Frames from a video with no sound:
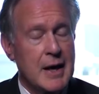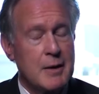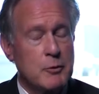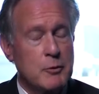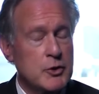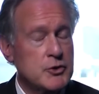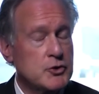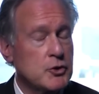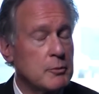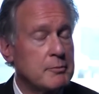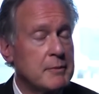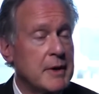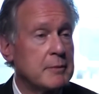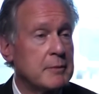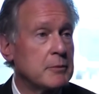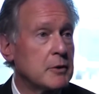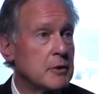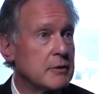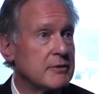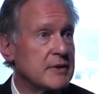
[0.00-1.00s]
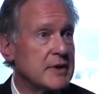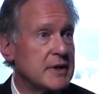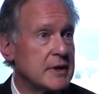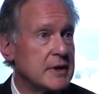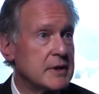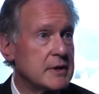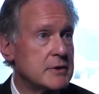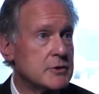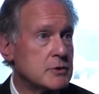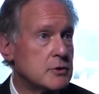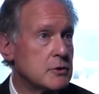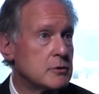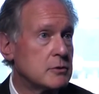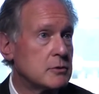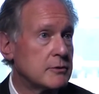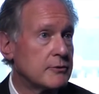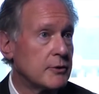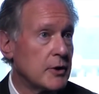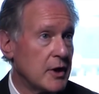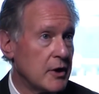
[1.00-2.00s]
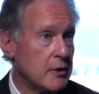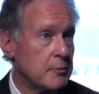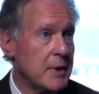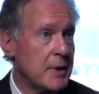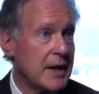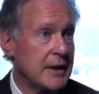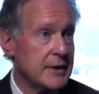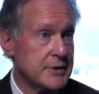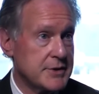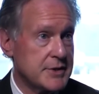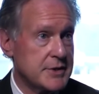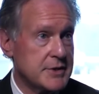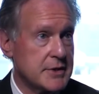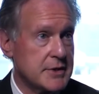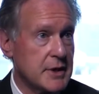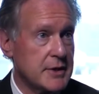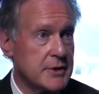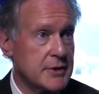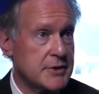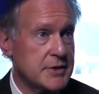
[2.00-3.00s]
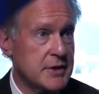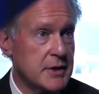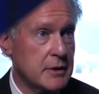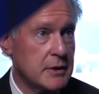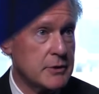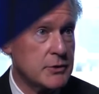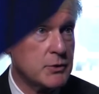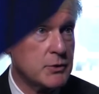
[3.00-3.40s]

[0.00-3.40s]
I'm also a member of the Institute for Health Policy Studies here